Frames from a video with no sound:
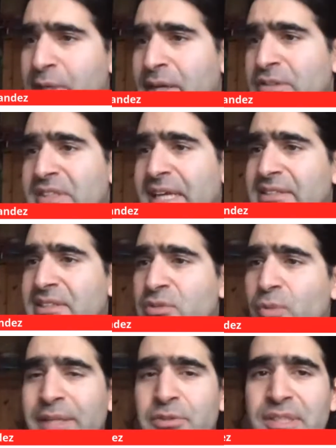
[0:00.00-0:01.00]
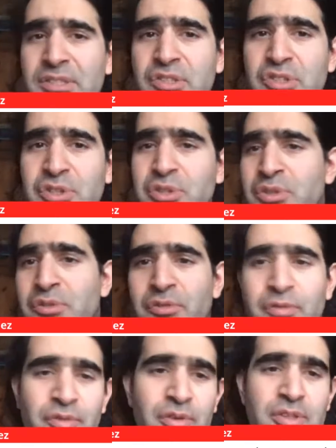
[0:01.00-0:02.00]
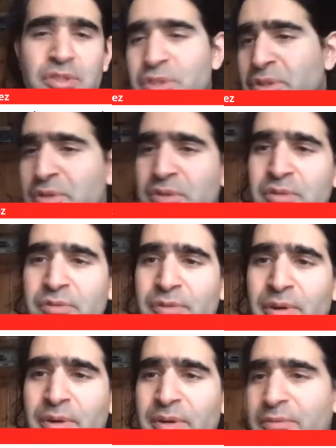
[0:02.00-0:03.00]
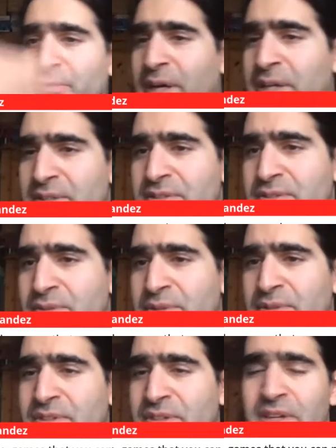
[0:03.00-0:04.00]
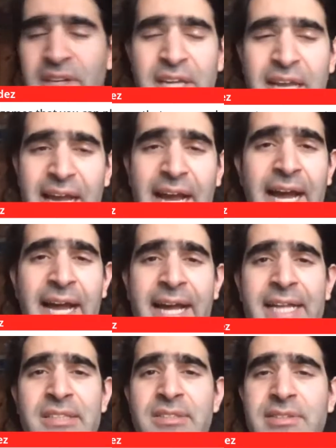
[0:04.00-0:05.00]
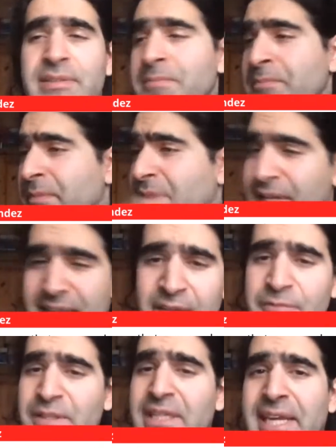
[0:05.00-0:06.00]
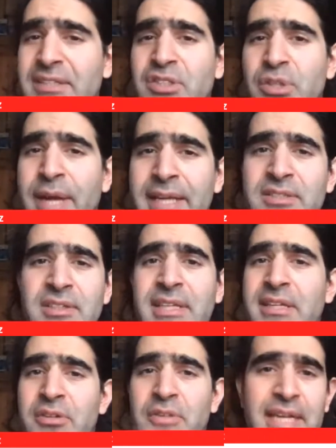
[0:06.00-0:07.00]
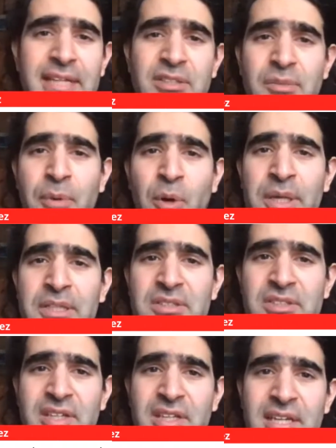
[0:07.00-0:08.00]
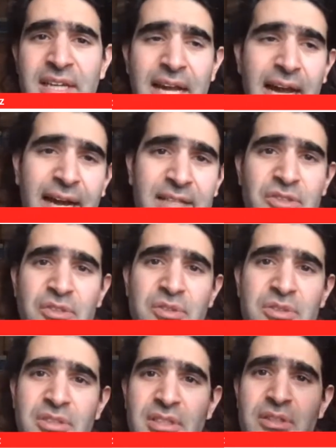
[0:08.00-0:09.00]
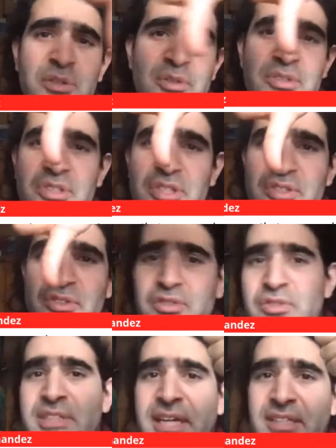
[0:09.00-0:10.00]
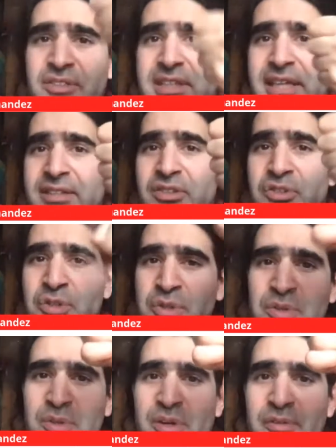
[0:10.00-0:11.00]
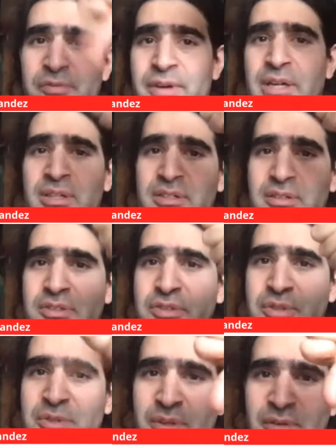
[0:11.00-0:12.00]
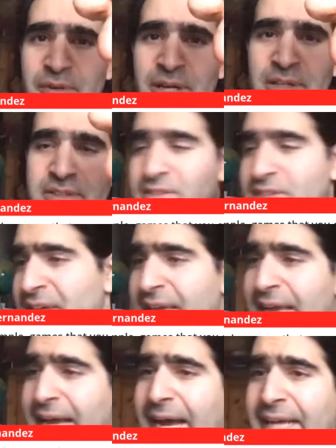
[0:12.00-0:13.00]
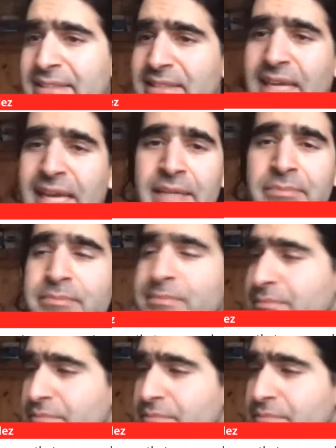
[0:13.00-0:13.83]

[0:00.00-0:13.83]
else guesses whether it's truth or falsehood, and if they guess correctly, you get a point, and you could just do that to guess true or false, and then